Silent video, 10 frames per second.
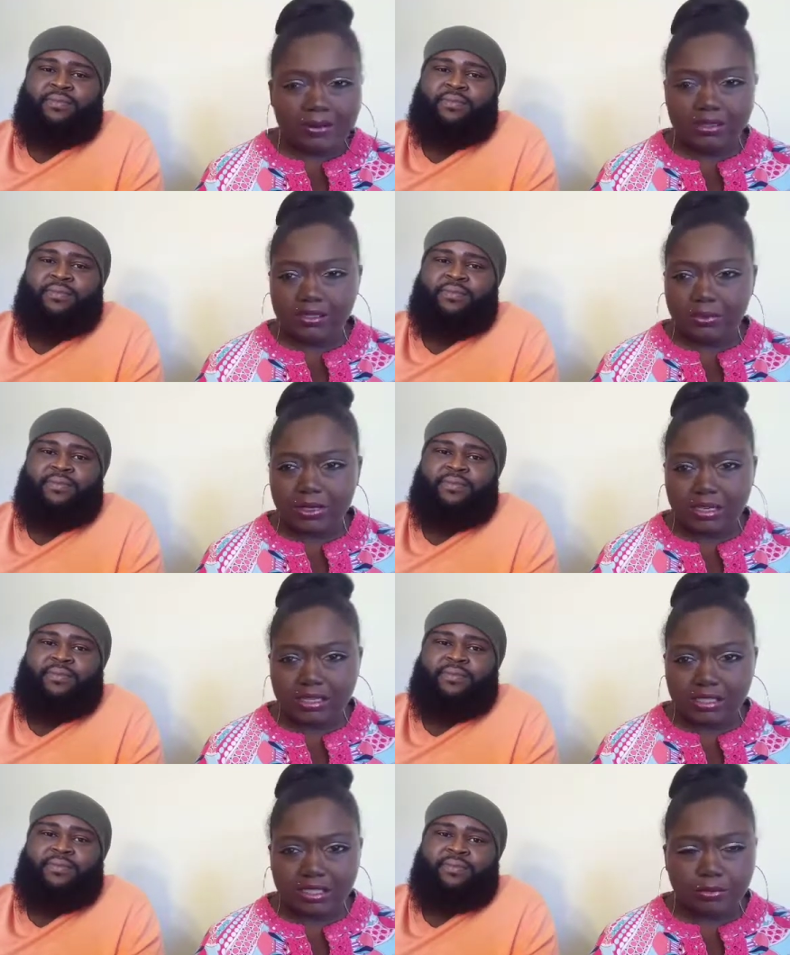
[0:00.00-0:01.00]
Speaker 1: into
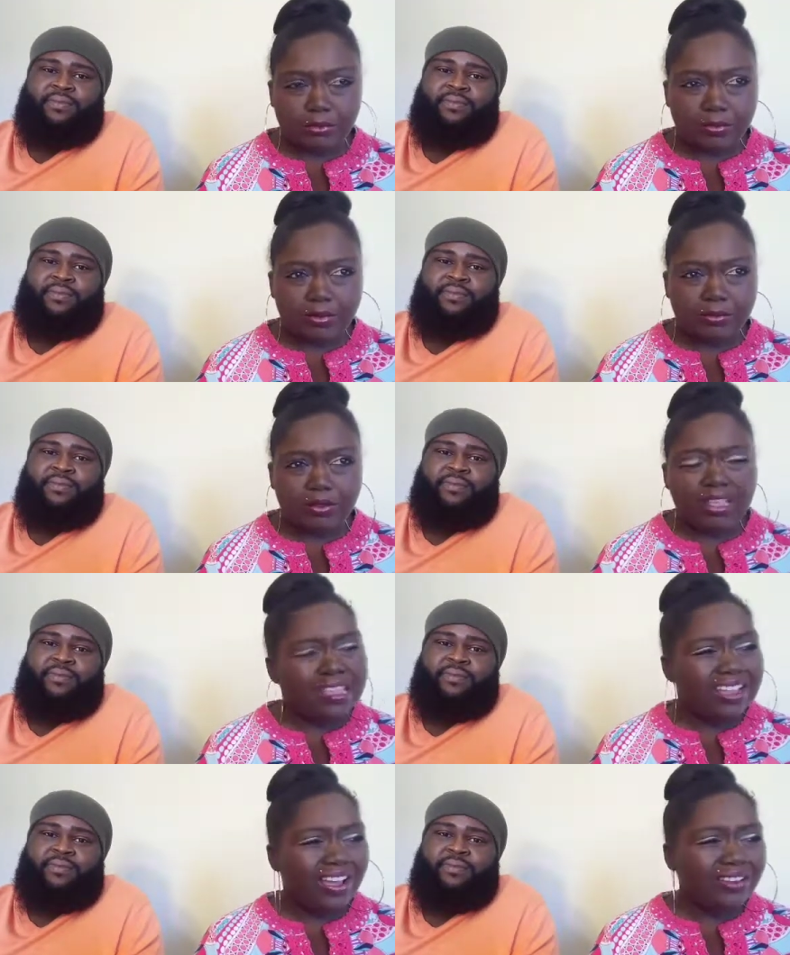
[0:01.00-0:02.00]
relationships with people.
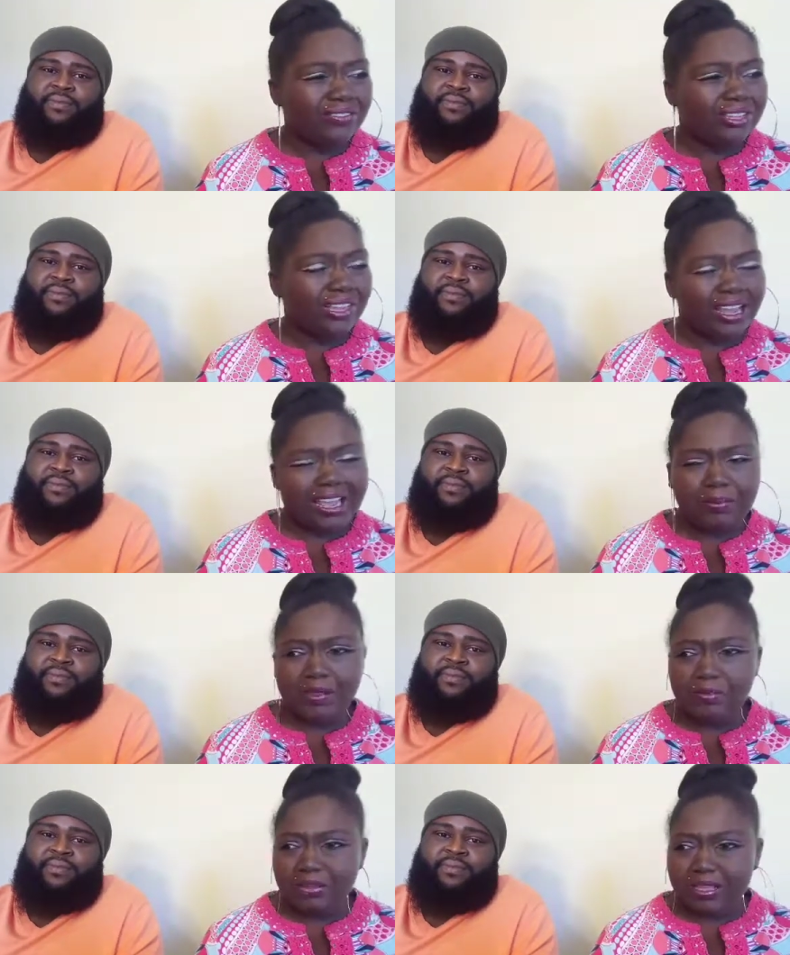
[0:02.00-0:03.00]
I don't even like
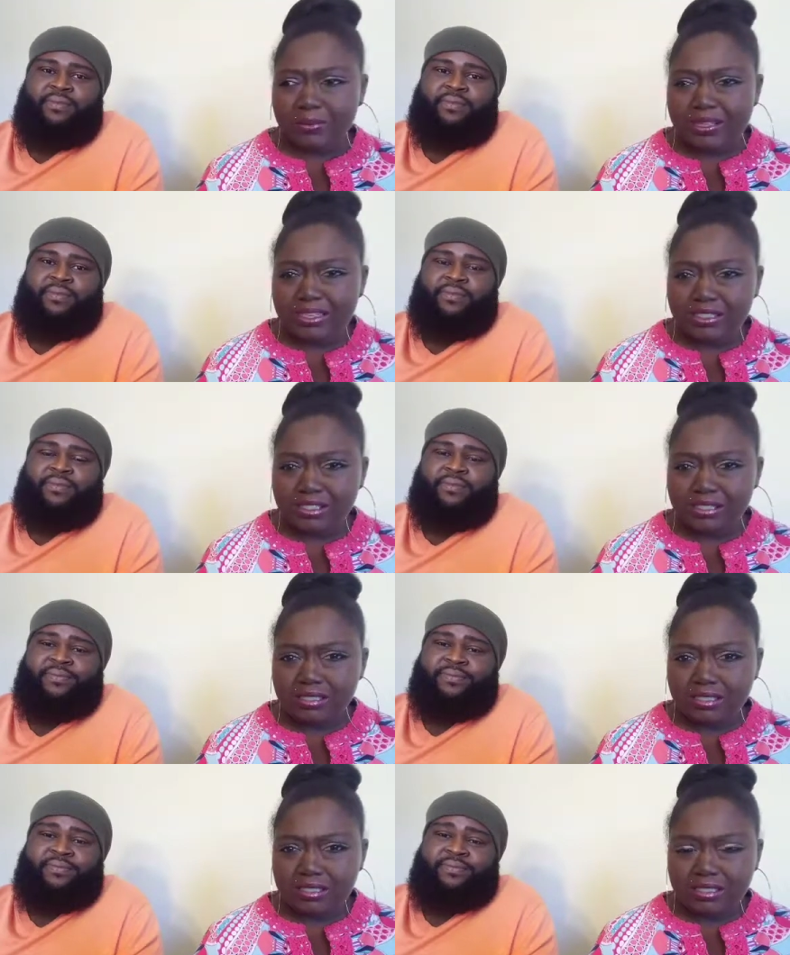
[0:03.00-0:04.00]
people that much.
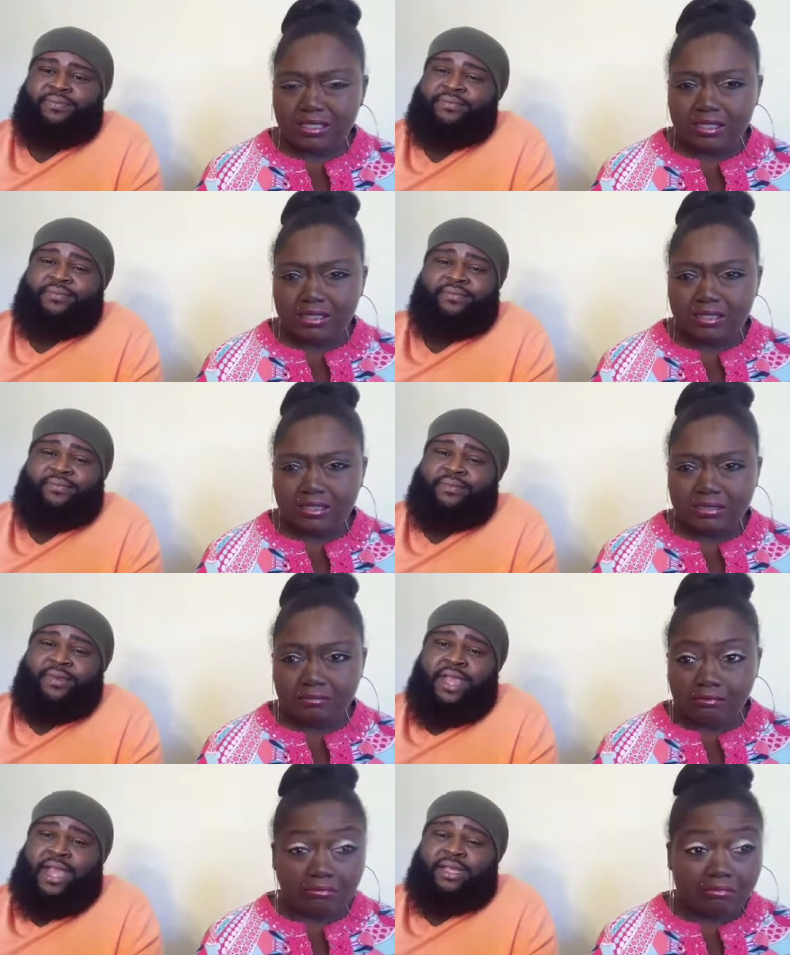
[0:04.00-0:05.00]

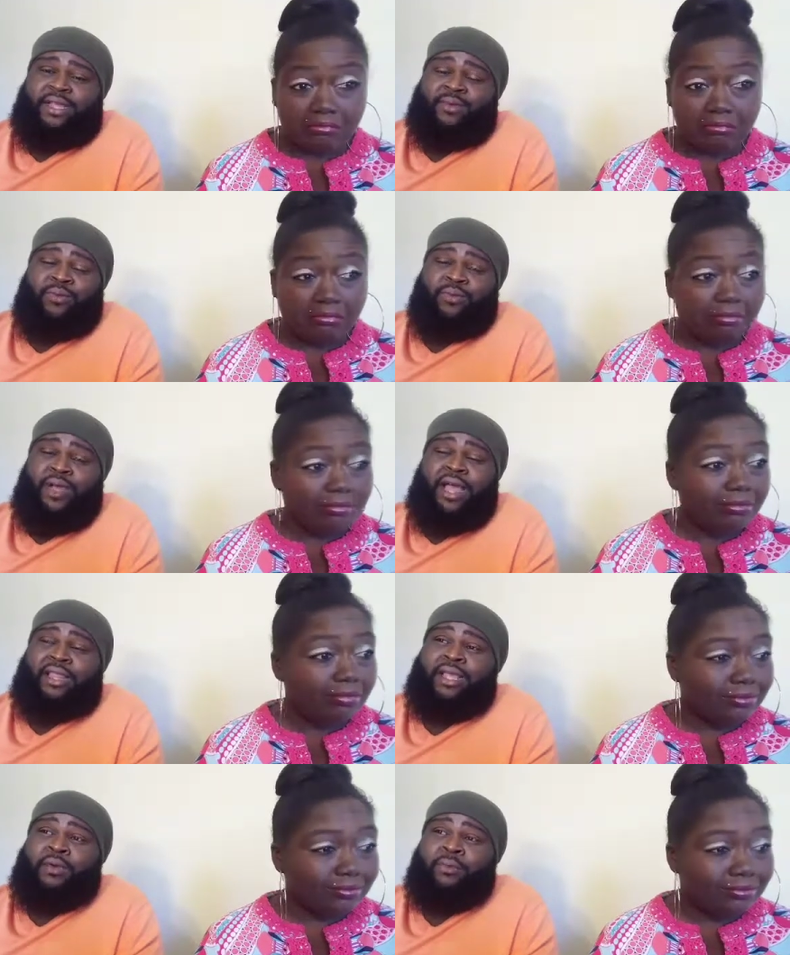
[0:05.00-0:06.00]
I think I
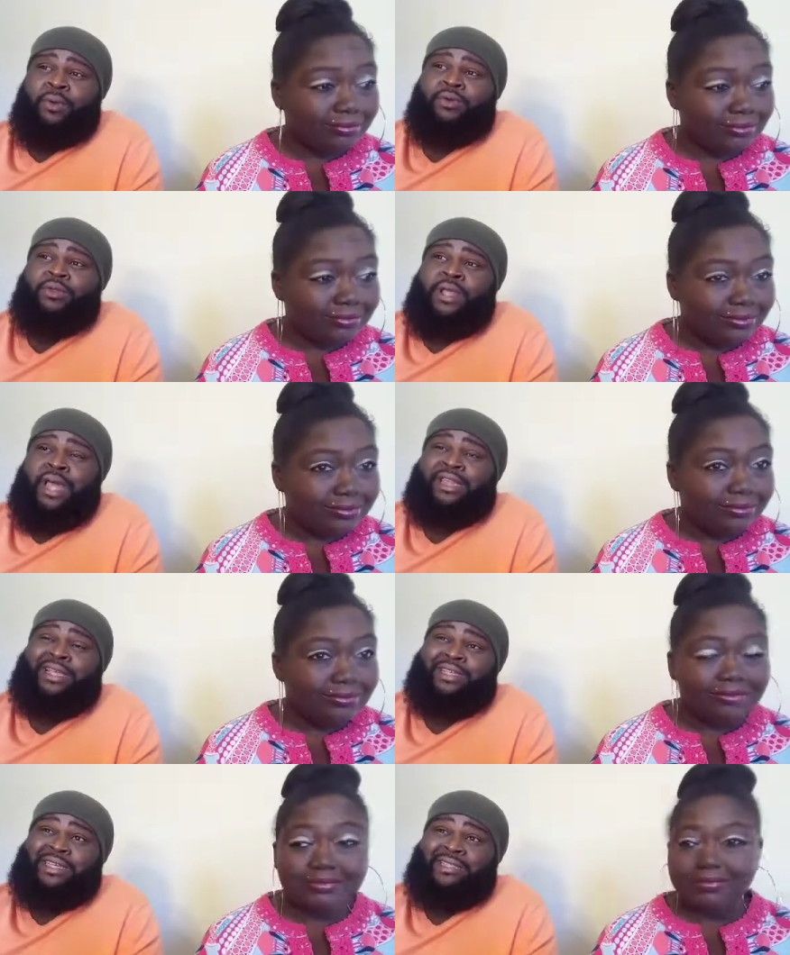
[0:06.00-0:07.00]
Speaker 2: think most I think
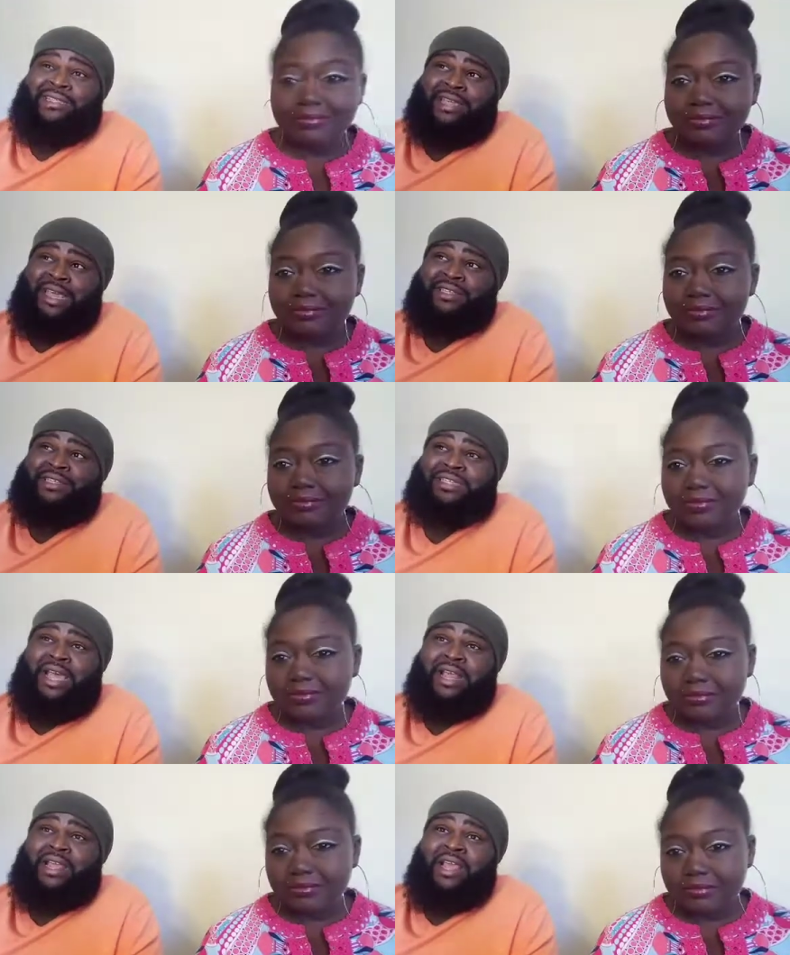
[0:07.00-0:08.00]
in today's
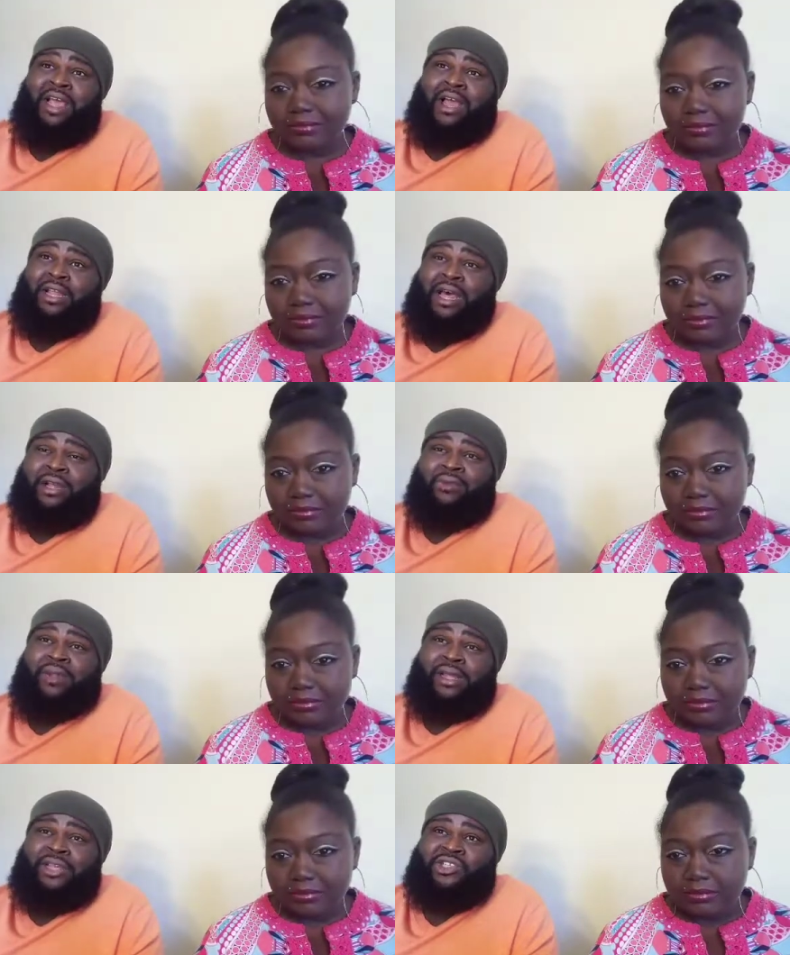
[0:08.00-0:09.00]
society, a lot of
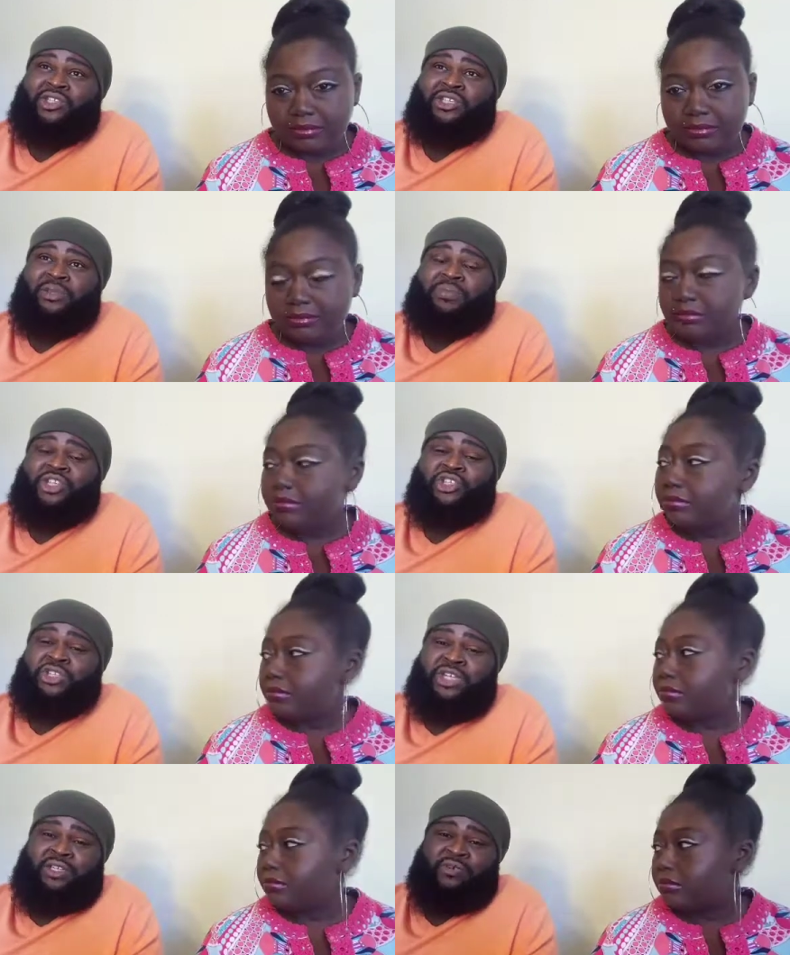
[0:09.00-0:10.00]
relationships is
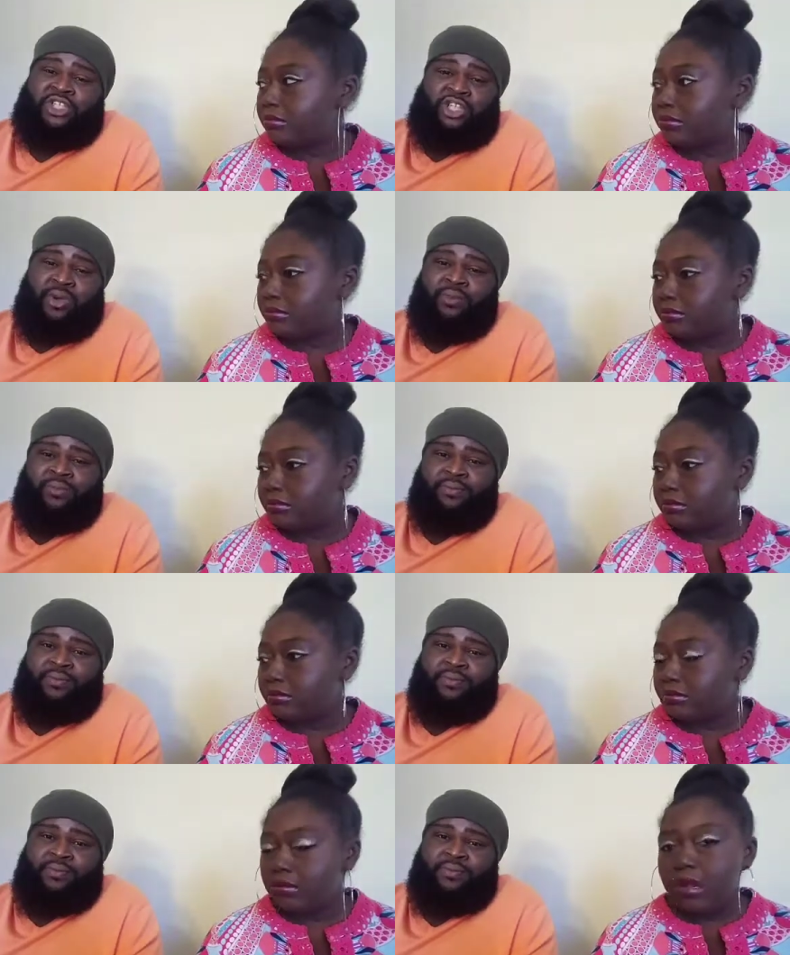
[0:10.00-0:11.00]
just for show.
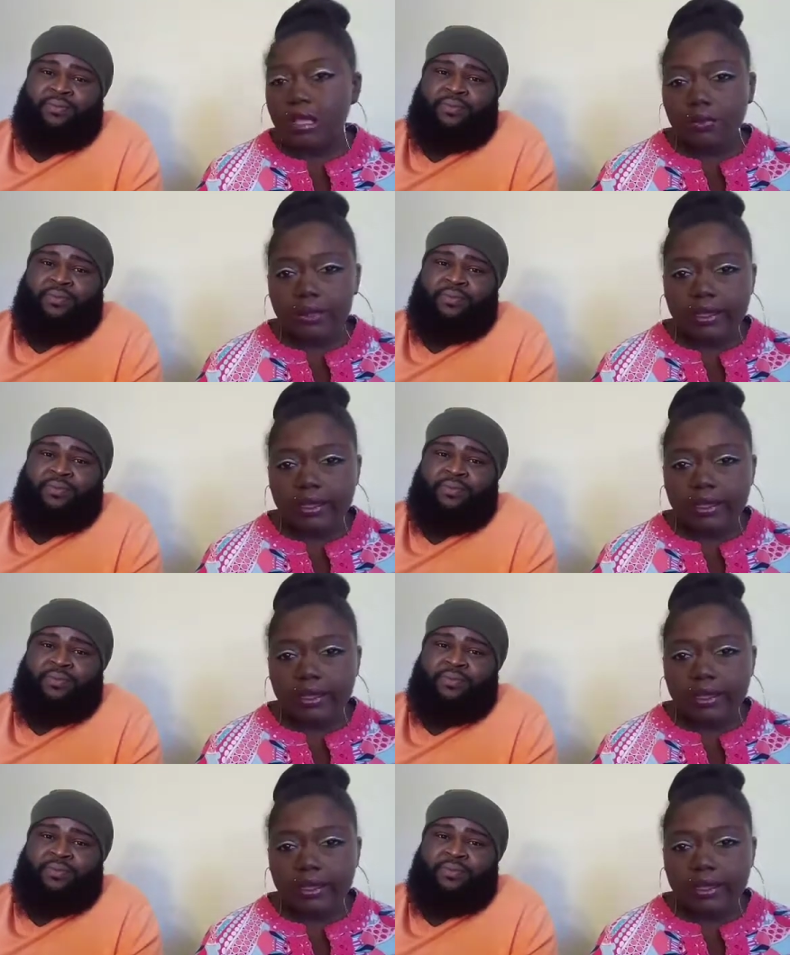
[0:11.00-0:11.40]
Well,